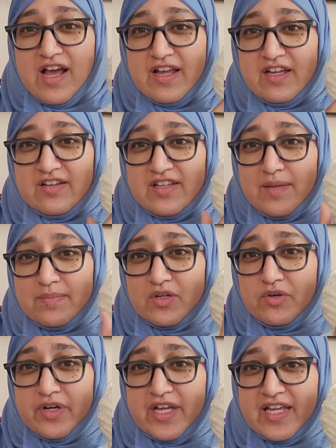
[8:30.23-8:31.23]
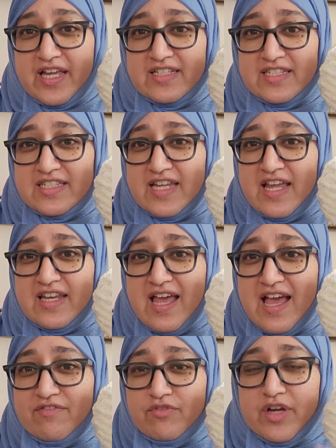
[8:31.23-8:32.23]
I could have kept going and just end
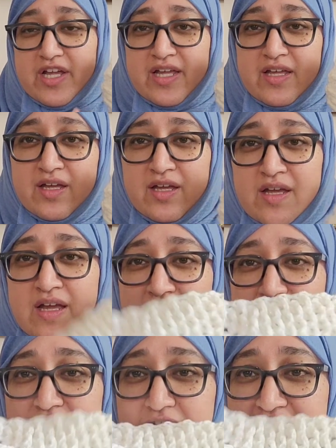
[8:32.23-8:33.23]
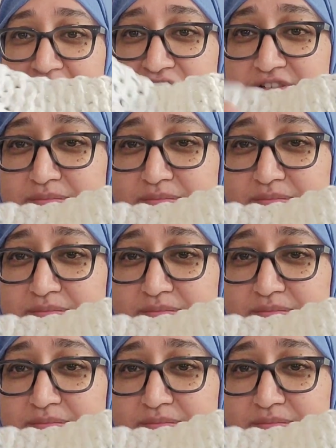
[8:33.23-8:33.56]
halfway and not have